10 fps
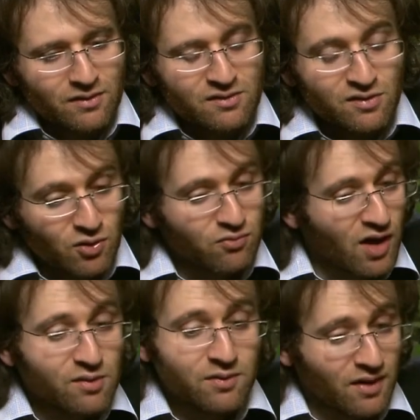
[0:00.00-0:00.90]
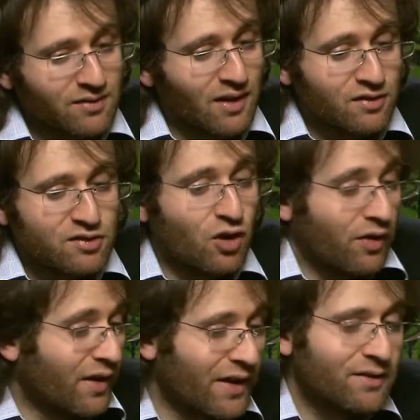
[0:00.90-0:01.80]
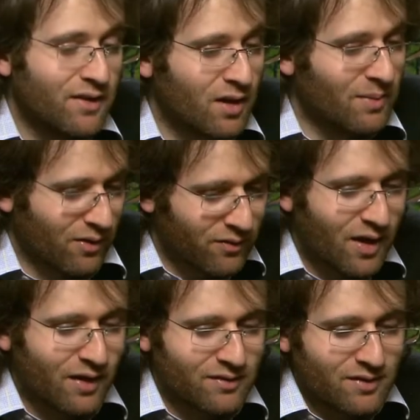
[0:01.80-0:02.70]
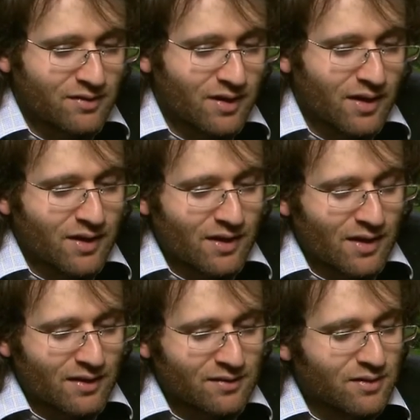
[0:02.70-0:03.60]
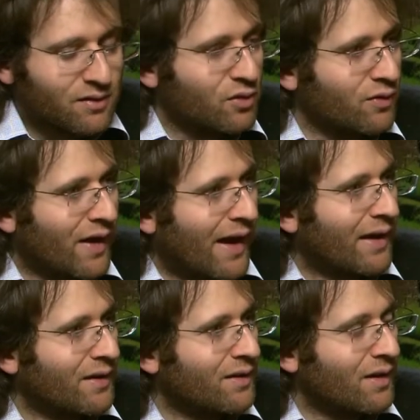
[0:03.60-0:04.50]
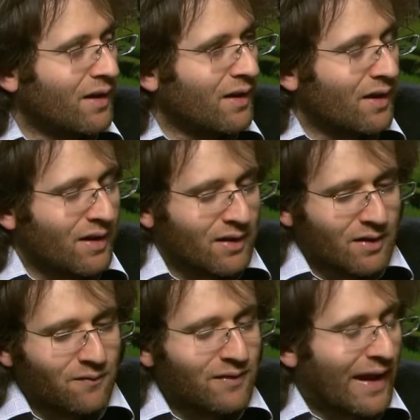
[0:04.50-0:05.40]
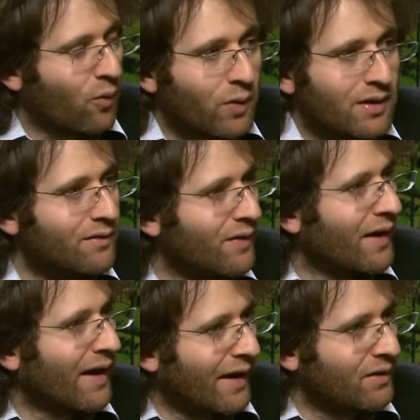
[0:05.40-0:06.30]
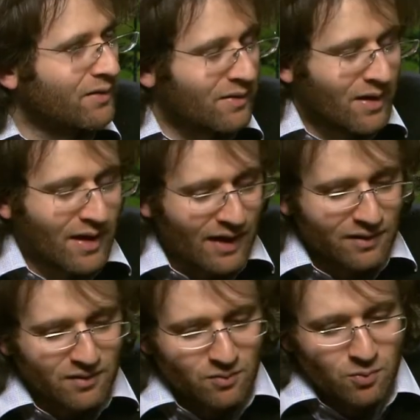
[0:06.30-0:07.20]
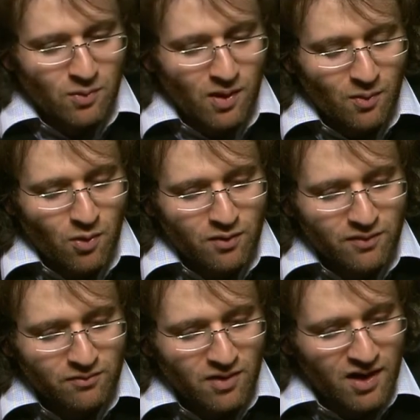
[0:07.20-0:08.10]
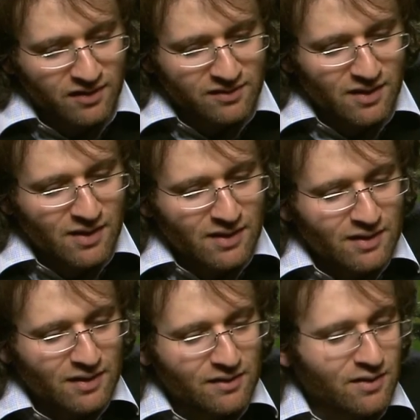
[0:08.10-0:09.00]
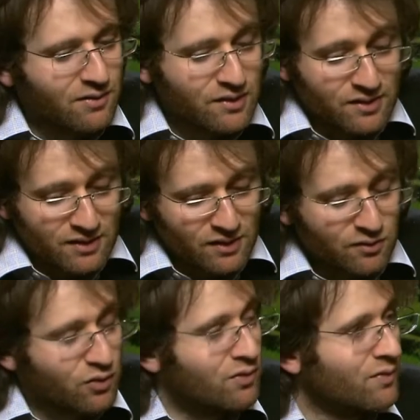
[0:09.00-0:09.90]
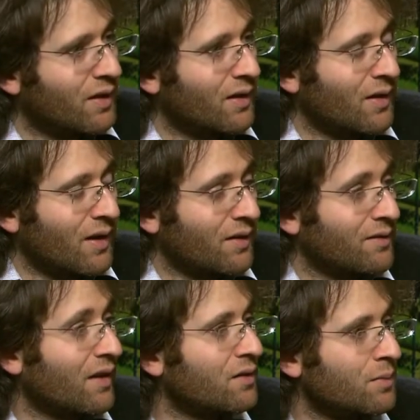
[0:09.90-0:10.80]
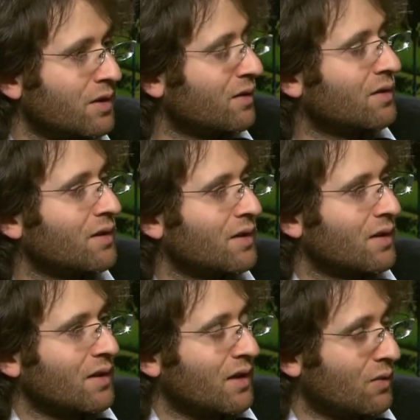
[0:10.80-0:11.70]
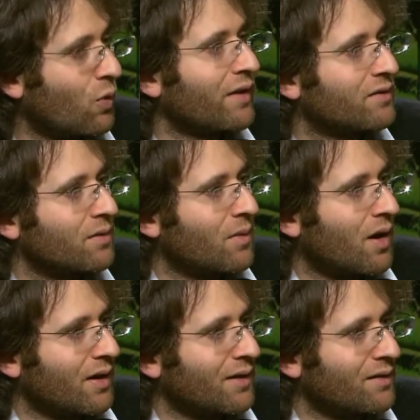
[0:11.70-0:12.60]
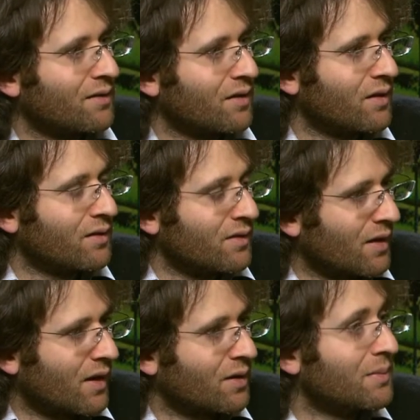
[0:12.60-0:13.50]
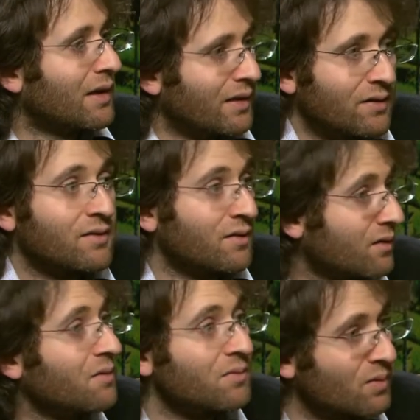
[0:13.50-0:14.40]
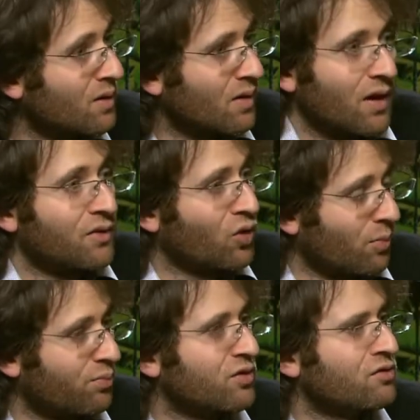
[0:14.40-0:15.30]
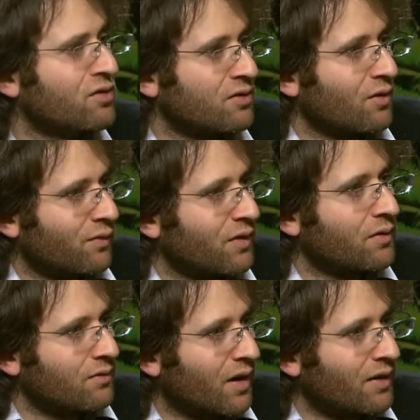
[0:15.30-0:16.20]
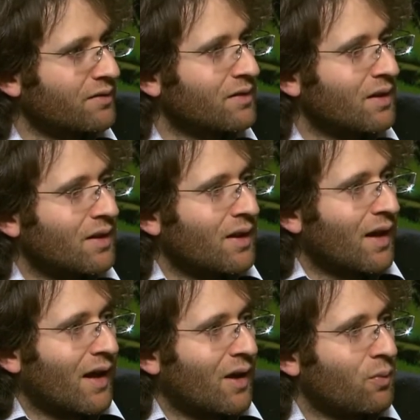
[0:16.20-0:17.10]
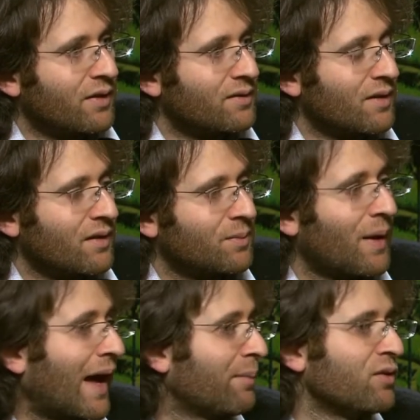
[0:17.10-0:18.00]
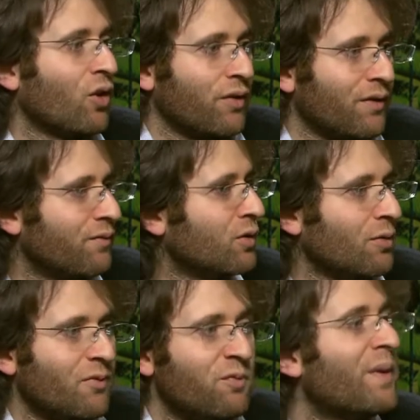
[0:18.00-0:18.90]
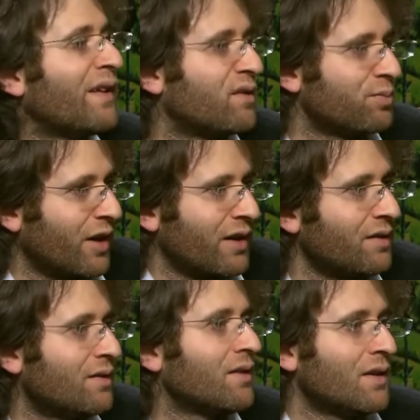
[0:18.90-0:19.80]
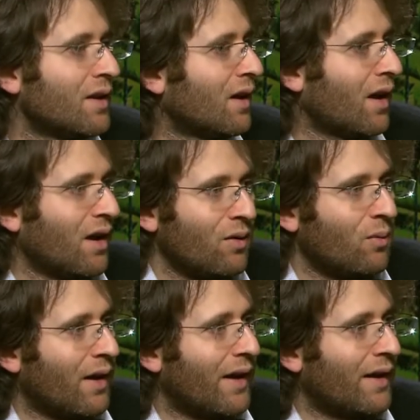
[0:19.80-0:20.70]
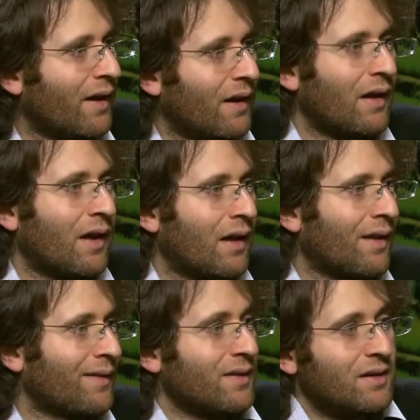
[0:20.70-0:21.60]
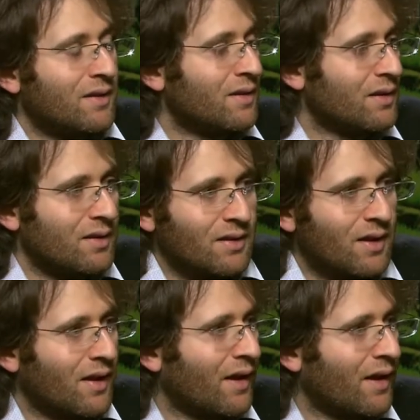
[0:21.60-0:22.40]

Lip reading: so rugs was our second shot. The nice thing about rugs is these are sort of flat weave, hand woven rugs. There is a sort of sentiment in Western markets that the Middle East is a top producer of these rugs, which is perhaps not the view of bedspreads, where the